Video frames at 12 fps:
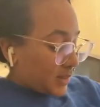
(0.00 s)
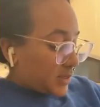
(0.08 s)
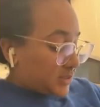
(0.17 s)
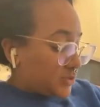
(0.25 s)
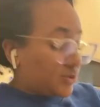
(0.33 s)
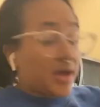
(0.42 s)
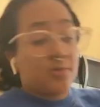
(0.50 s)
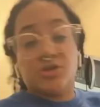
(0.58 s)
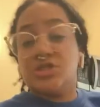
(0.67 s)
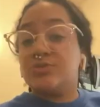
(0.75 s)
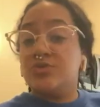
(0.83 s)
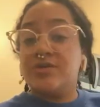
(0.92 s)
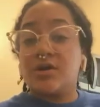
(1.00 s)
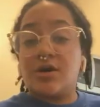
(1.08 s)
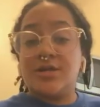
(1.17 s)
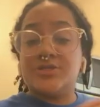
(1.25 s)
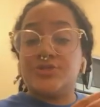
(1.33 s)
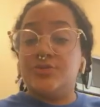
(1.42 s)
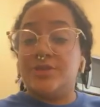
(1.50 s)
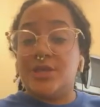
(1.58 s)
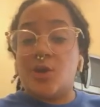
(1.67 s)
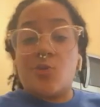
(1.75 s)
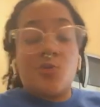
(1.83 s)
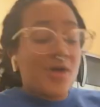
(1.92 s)
So yeah, we're just moving on to
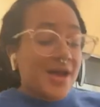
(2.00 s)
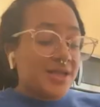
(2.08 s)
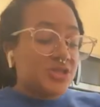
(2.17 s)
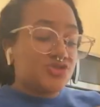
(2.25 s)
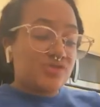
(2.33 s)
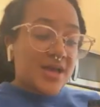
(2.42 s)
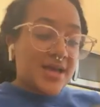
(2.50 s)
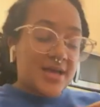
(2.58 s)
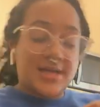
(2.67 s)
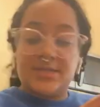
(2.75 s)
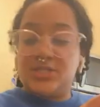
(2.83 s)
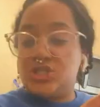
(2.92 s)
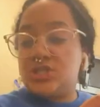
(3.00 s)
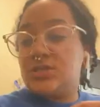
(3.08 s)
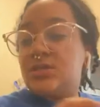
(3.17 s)
the wet dredge.